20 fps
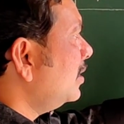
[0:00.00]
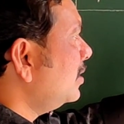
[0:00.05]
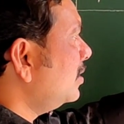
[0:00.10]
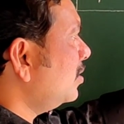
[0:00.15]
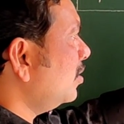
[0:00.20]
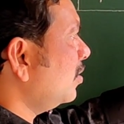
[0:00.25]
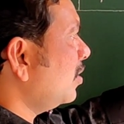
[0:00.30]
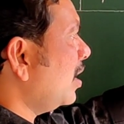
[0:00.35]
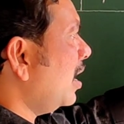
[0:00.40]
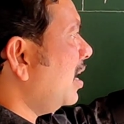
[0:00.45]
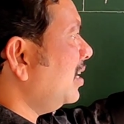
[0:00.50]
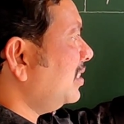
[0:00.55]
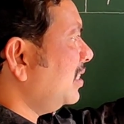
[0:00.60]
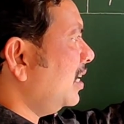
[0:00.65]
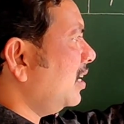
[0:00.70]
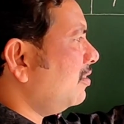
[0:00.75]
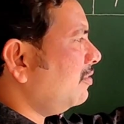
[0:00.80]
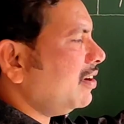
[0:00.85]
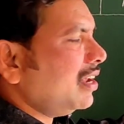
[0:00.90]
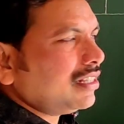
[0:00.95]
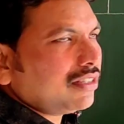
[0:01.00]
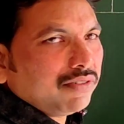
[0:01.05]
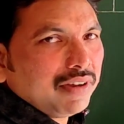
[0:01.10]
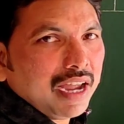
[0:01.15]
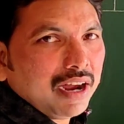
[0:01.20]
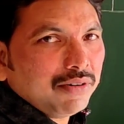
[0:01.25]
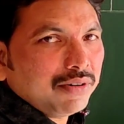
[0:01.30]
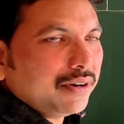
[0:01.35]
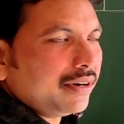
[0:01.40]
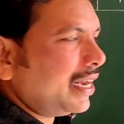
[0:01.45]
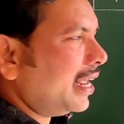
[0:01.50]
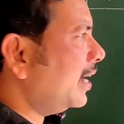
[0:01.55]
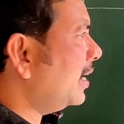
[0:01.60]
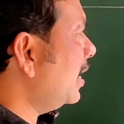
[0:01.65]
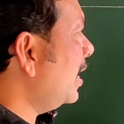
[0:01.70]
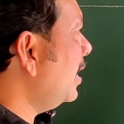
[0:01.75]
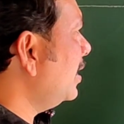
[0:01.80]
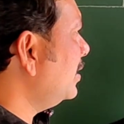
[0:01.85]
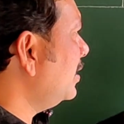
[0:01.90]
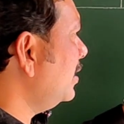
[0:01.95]
So class intervals, we have to
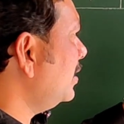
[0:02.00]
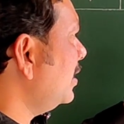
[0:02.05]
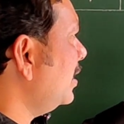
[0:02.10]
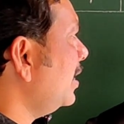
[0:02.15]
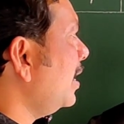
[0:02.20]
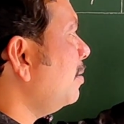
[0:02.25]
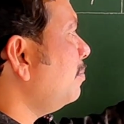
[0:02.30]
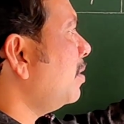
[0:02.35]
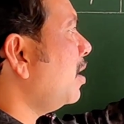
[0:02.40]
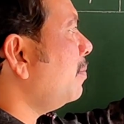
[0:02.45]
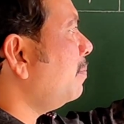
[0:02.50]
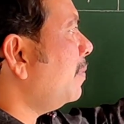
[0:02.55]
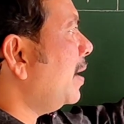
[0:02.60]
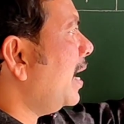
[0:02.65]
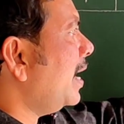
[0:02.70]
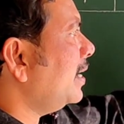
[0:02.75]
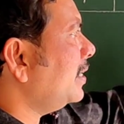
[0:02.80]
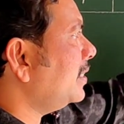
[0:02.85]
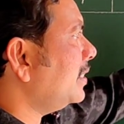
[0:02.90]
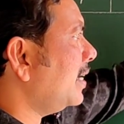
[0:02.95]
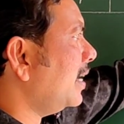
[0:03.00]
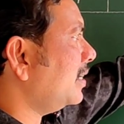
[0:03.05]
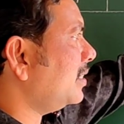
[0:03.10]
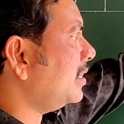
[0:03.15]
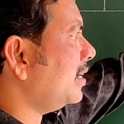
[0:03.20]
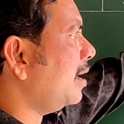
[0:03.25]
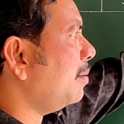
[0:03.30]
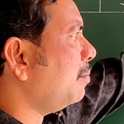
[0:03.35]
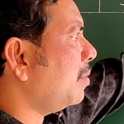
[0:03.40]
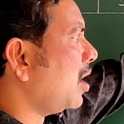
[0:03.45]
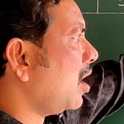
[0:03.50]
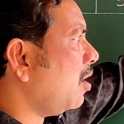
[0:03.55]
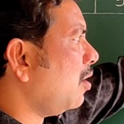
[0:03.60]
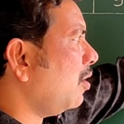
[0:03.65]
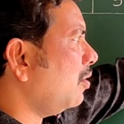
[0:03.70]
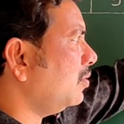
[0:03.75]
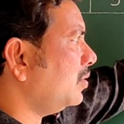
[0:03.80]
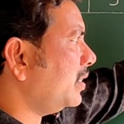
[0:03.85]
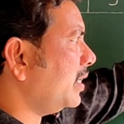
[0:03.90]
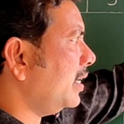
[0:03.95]
take like this in number of plants. Next, number of
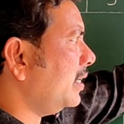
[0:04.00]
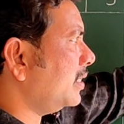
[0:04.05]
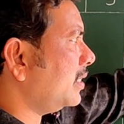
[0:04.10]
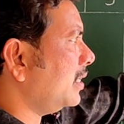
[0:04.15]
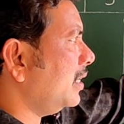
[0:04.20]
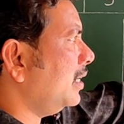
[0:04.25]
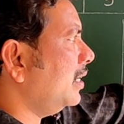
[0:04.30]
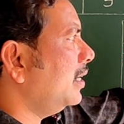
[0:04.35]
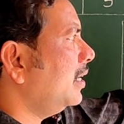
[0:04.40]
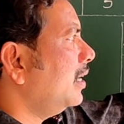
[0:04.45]
houses.